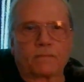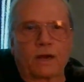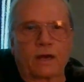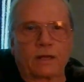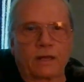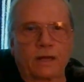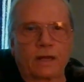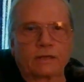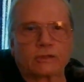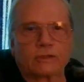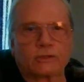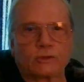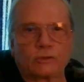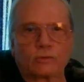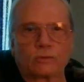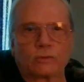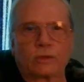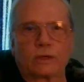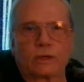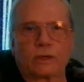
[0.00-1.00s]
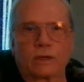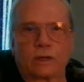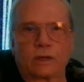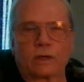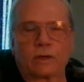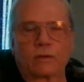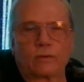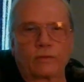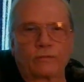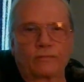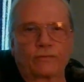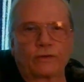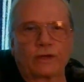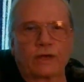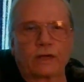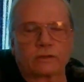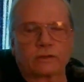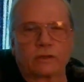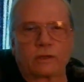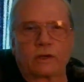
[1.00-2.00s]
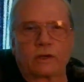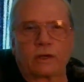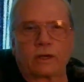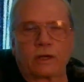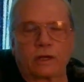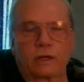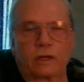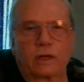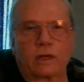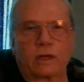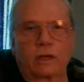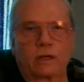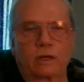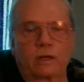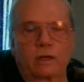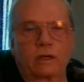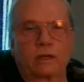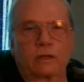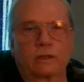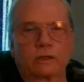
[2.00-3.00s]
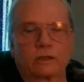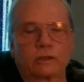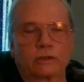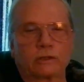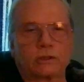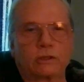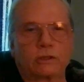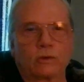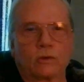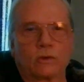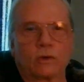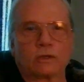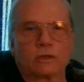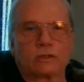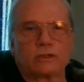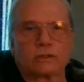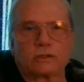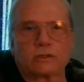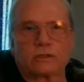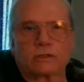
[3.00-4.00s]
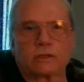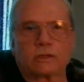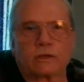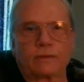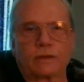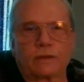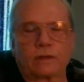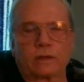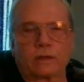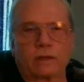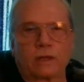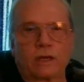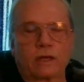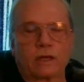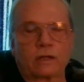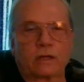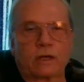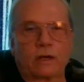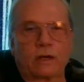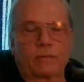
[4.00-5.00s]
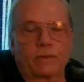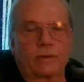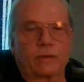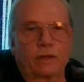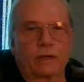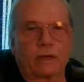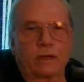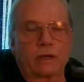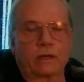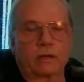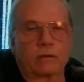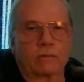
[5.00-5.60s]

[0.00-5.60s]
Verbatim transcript: I like to uh, reflect on it and uh, look at the origins of it and that type of thing.